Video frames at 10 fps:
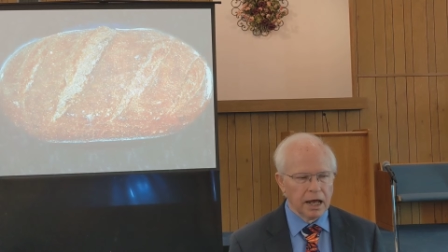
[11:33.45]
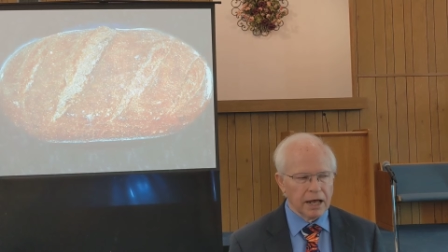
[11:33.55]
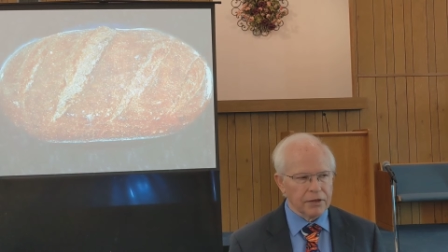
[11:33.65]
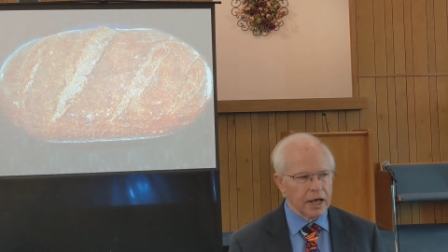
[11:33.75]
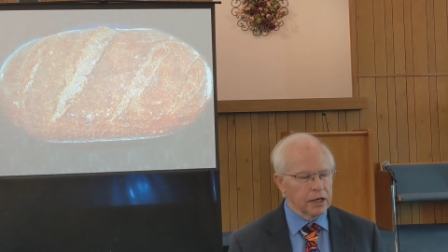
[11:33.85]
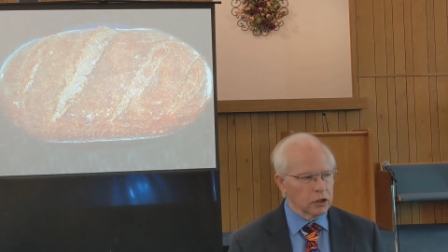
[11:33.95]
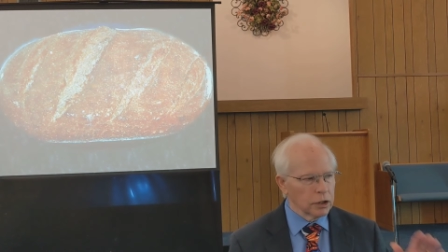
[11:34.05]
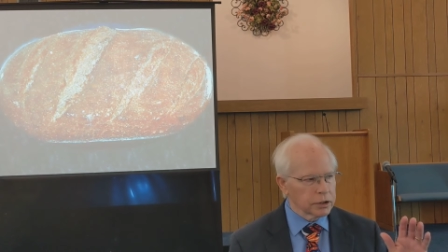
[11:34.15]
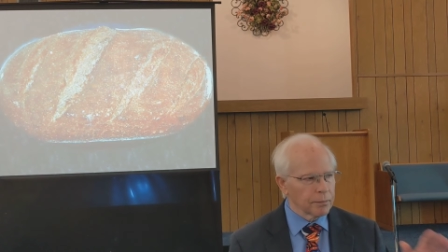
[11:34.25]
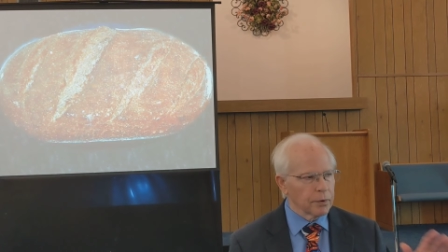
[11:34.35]
And they
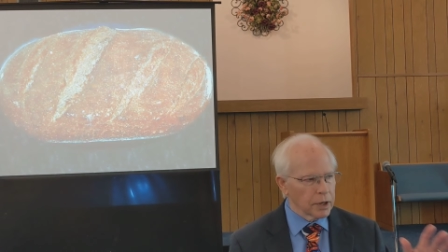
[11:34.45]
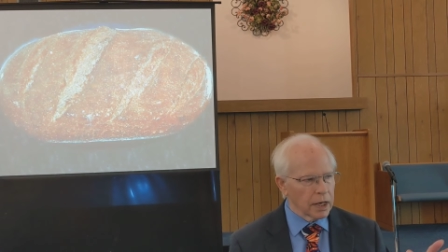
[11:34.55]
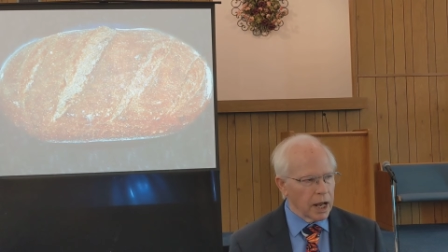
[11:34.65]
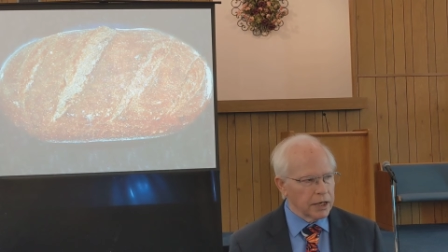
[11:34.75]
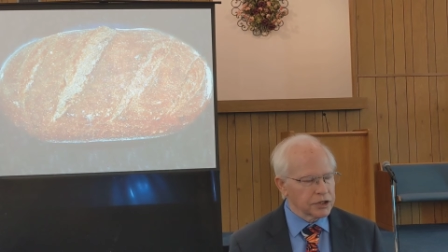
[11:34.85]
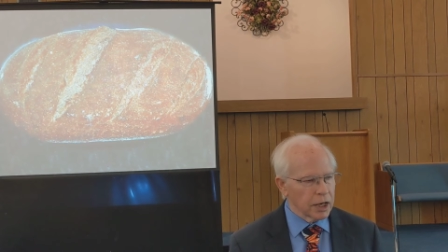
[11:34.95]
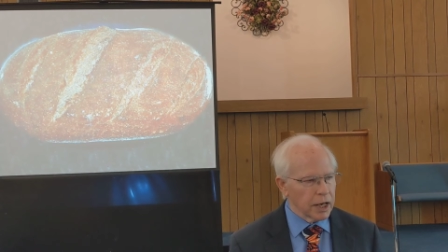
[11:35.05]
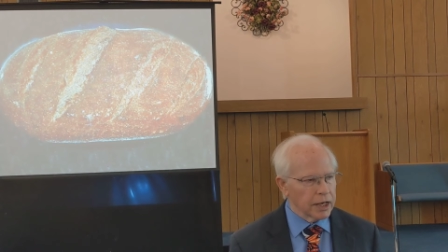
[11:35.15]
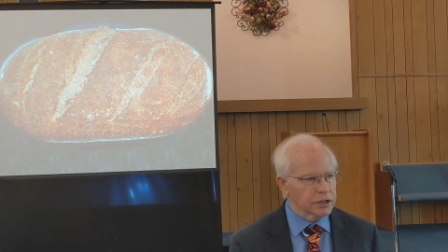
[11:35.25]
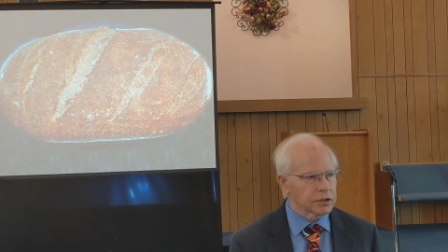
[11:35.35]
looked upon
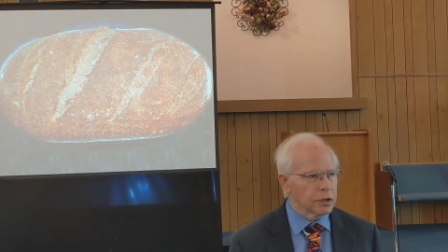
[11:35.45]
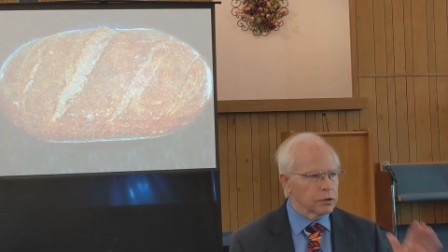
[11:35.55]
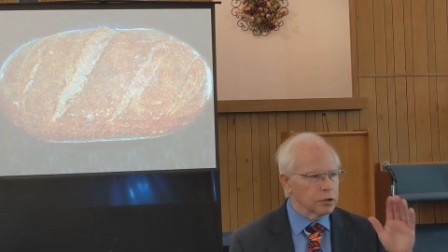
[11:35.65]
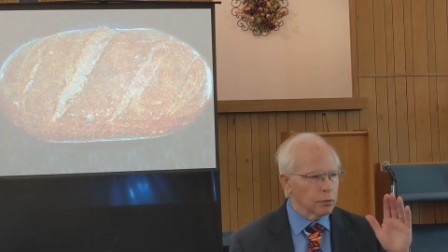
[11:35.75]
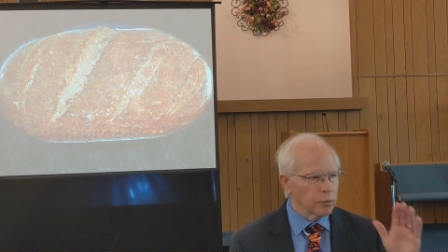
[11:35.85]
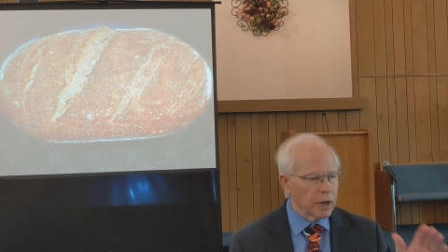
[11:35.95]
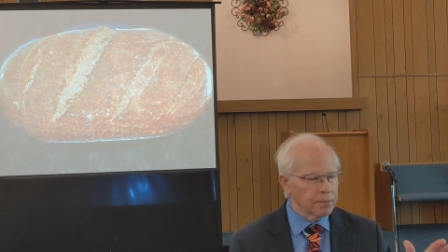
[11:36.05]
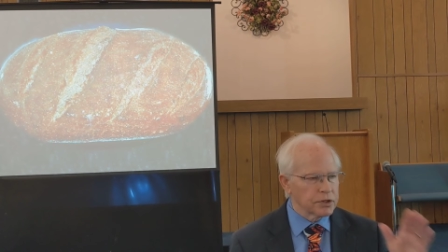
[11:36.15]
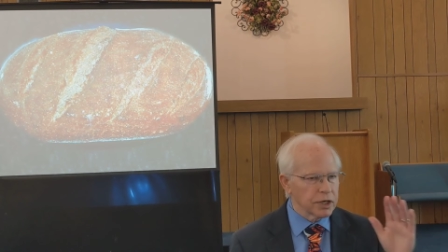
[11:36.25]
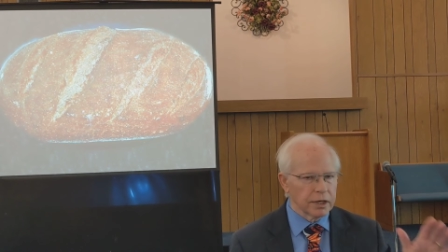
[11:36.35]
Elisha as the
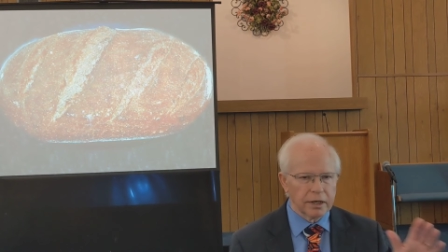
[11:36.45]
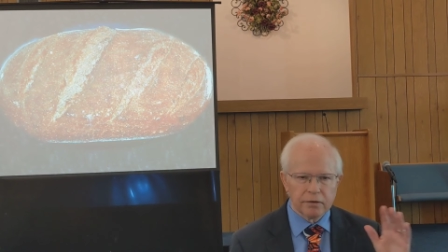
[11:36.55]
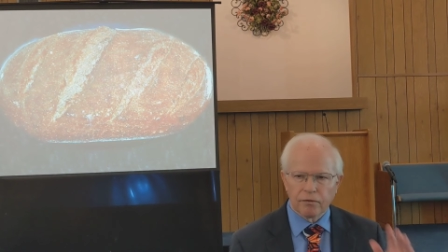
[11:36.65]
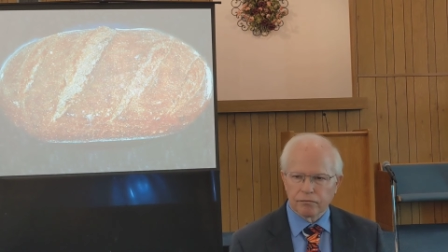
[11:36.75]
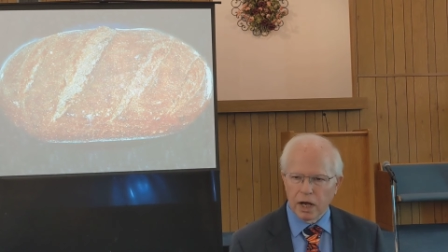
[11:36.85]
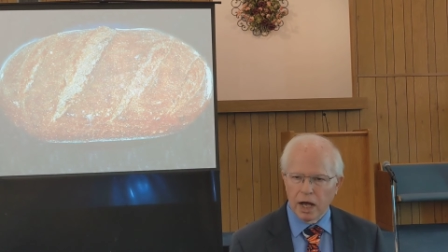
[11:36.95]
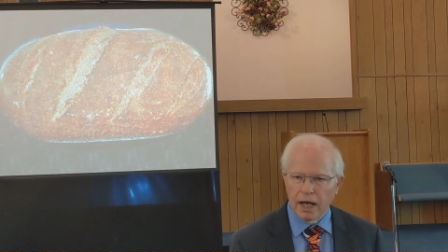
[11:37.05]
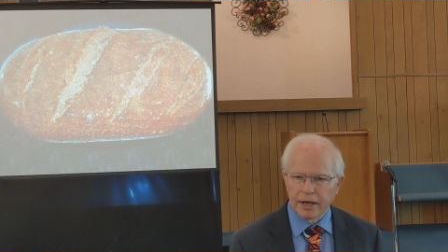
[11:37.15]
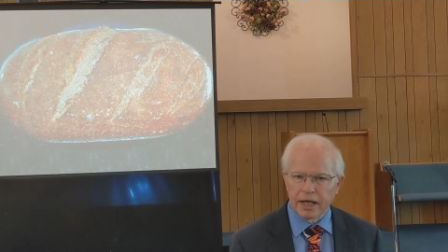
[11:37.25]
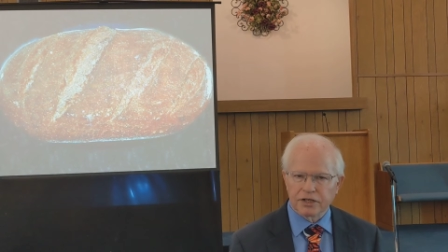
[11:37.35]
representative of
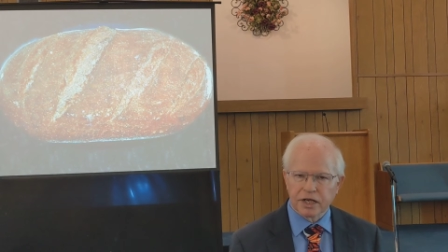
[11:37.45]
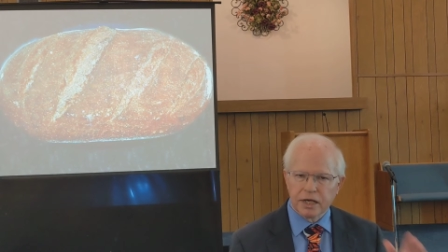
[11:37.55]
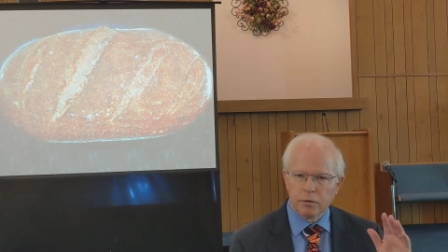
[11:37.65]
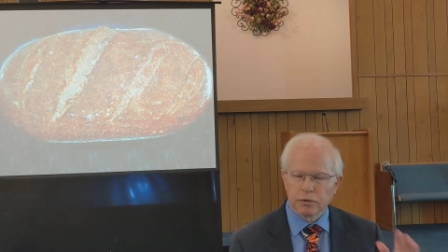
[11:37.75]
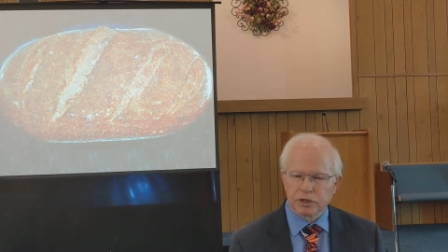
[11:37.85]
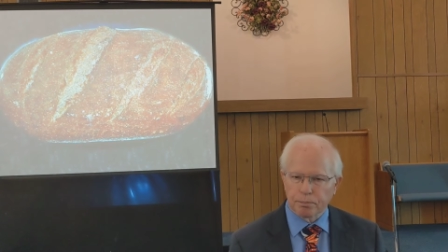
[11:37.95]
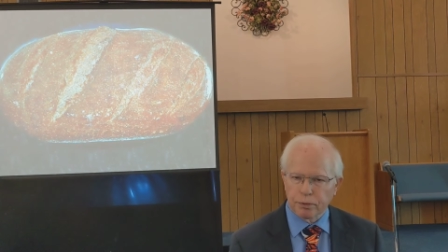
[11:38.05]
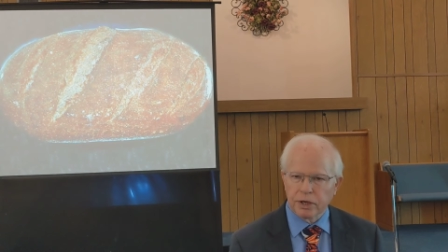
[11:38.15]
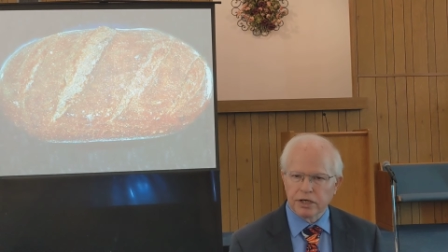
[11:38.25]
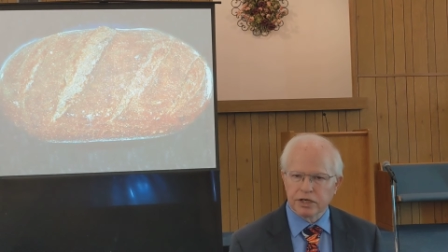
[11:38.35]
God, as he was a
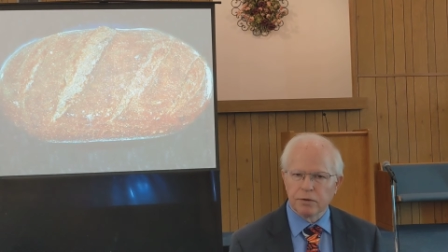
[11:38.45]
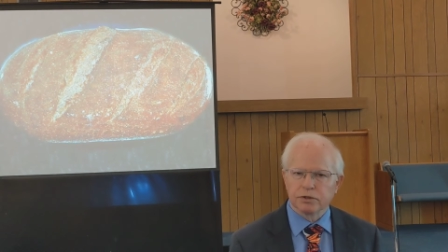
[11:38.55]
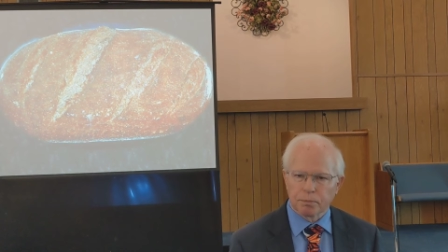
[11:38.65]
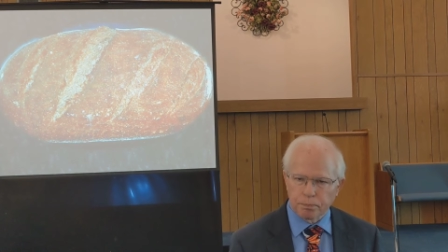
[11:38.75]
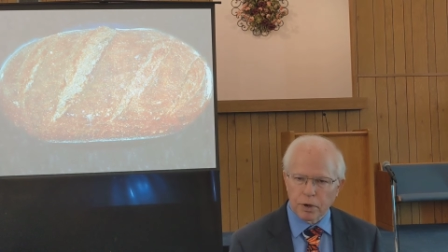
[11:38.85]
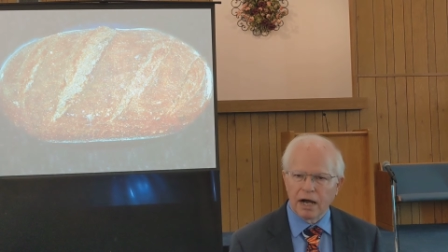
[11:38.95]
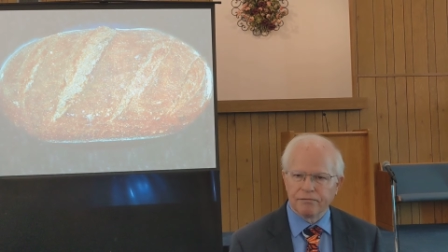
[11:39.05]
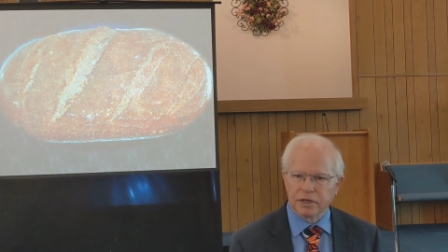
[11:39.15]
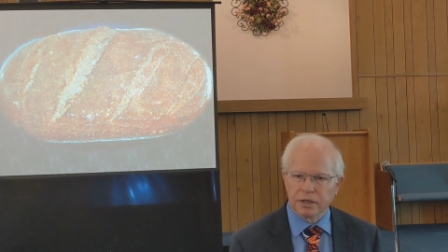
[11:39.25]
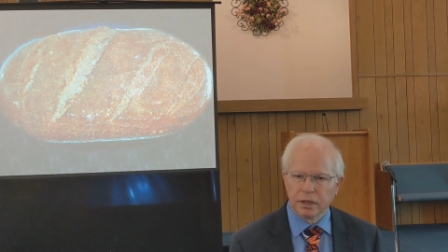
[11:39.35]
priest, he was a
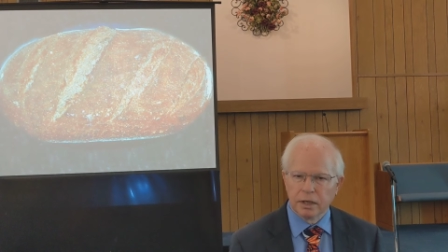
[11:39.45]
prophet.